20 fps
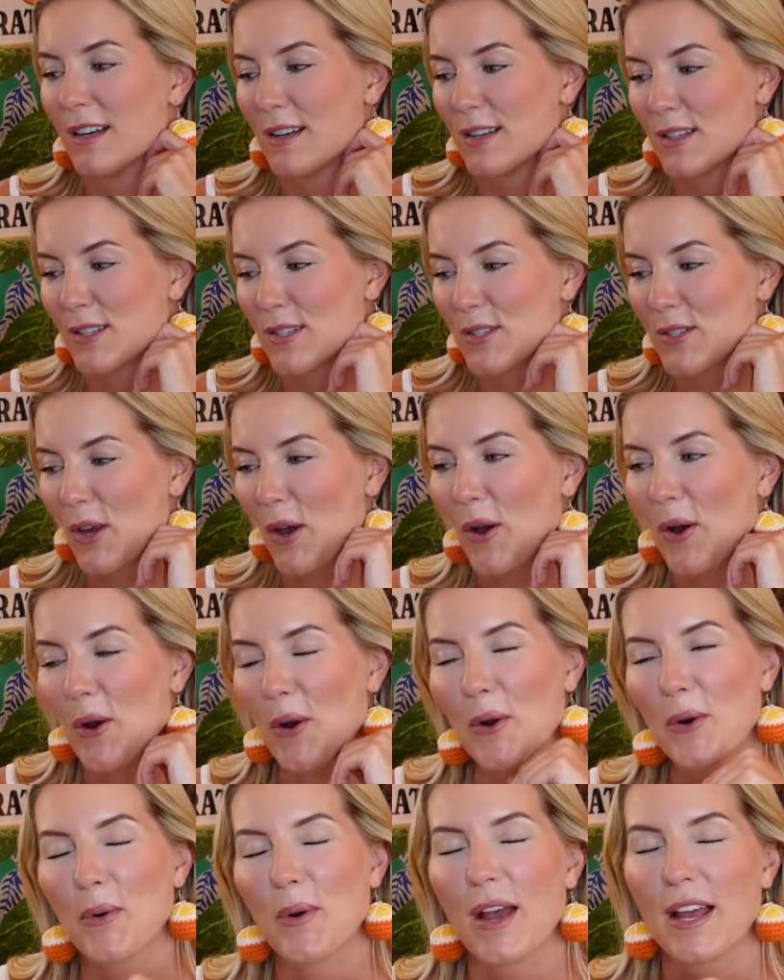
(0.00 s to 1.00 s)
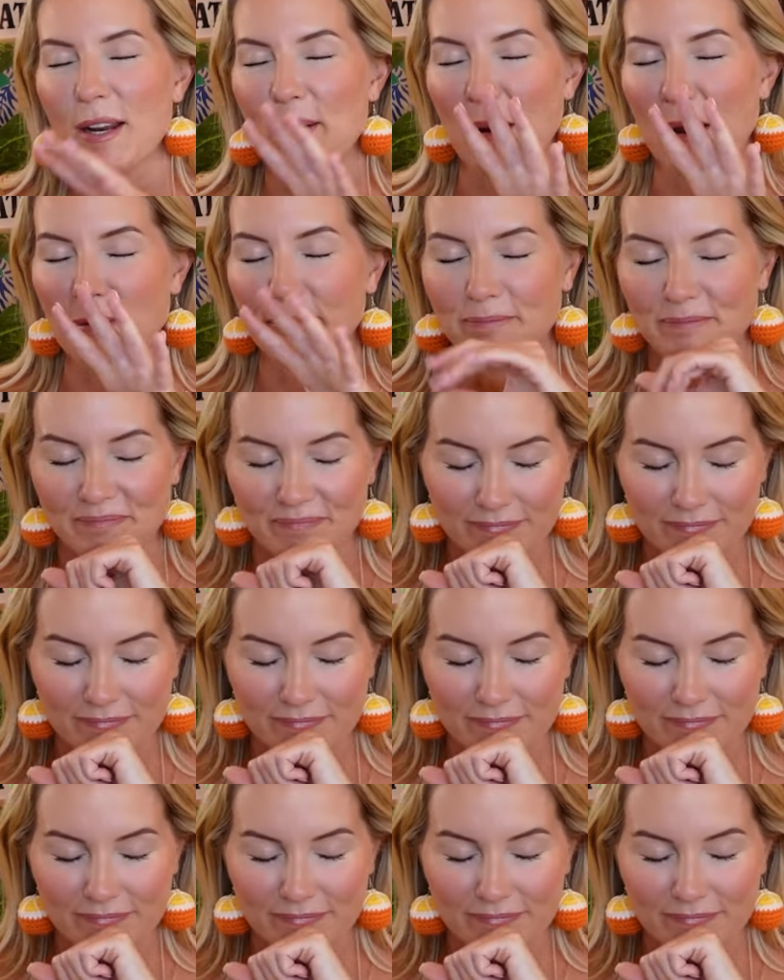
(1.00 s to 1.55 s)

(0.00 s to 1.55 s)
So anyway,